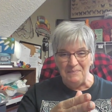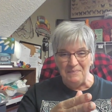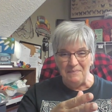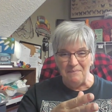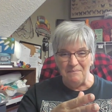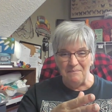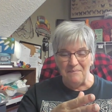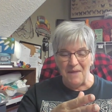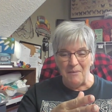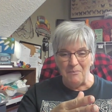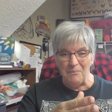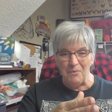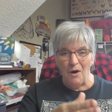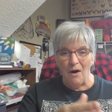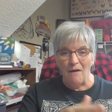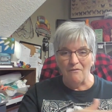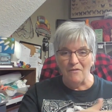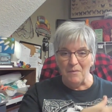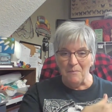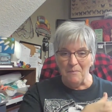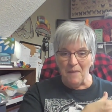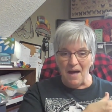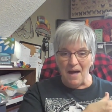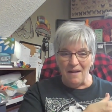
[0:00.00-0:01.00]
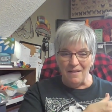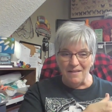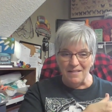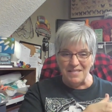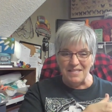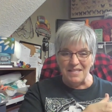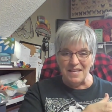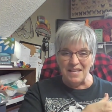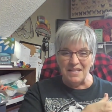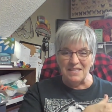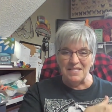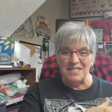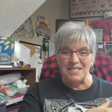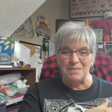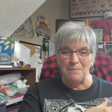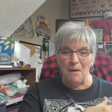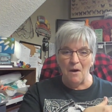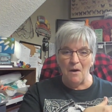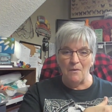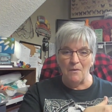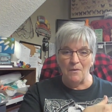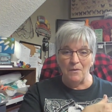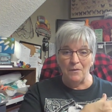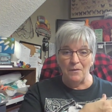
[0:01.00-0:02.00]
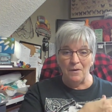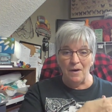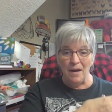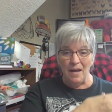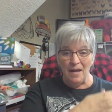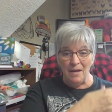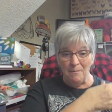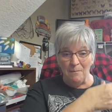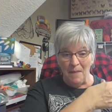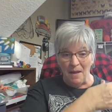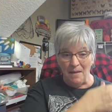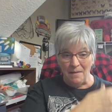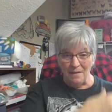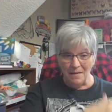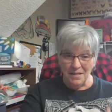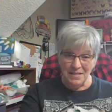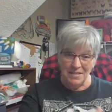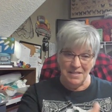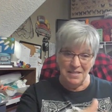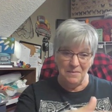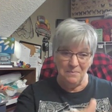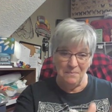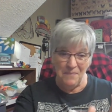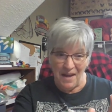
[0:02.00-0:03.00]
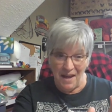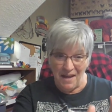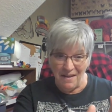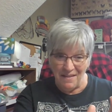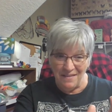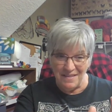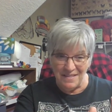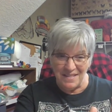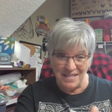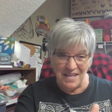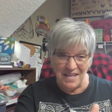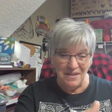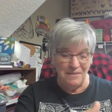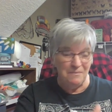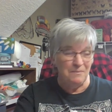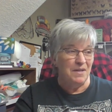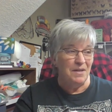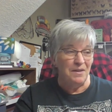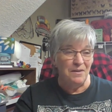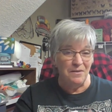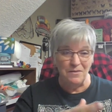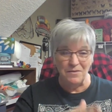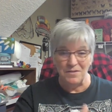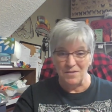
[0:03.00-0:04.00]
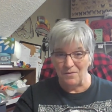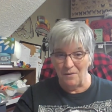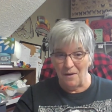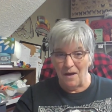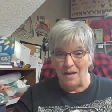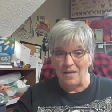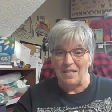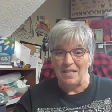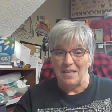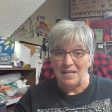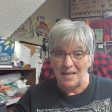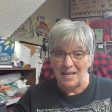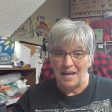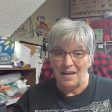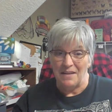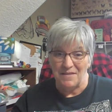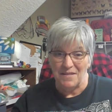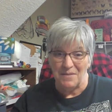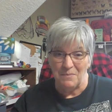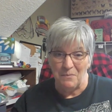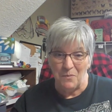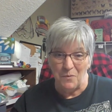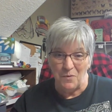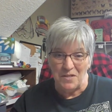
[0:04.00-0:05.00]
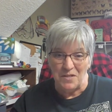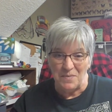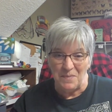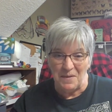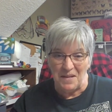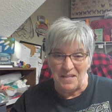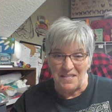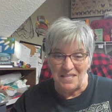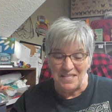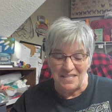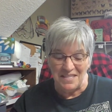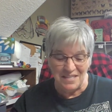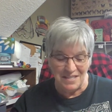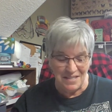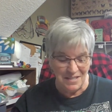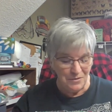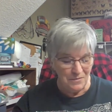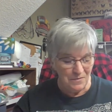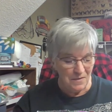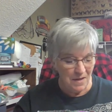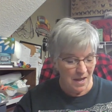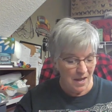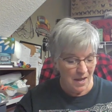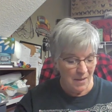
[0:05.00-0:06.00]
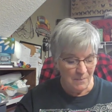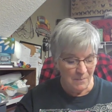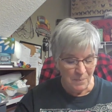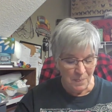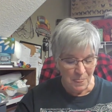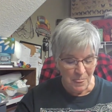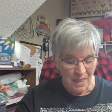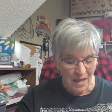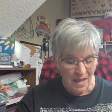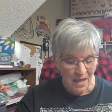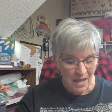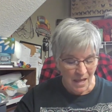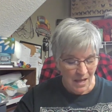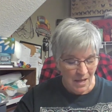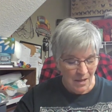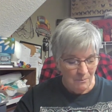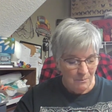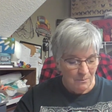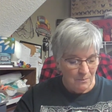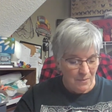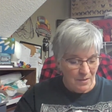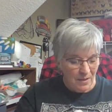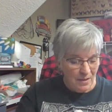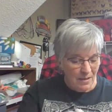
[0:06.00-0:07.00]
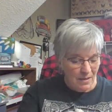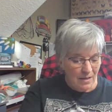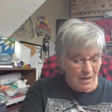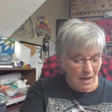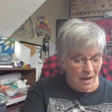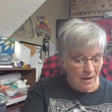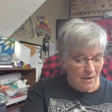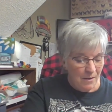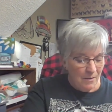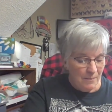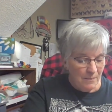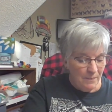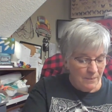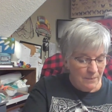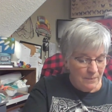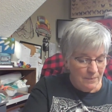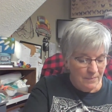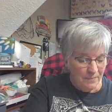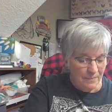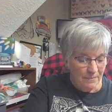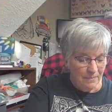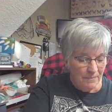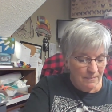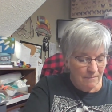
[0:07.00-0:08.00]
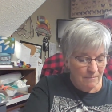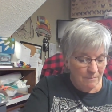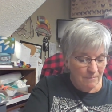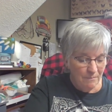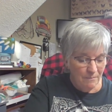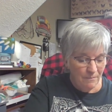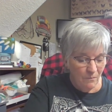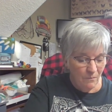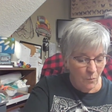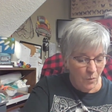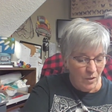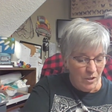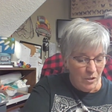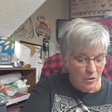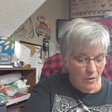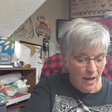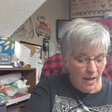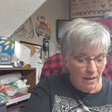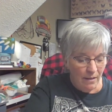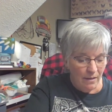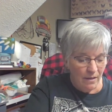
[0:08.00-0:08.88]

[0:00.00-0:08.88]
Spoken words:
my profit pile is getting smaller and my listed pile is getting bigger, so I need to have some more space to do that. But when you're out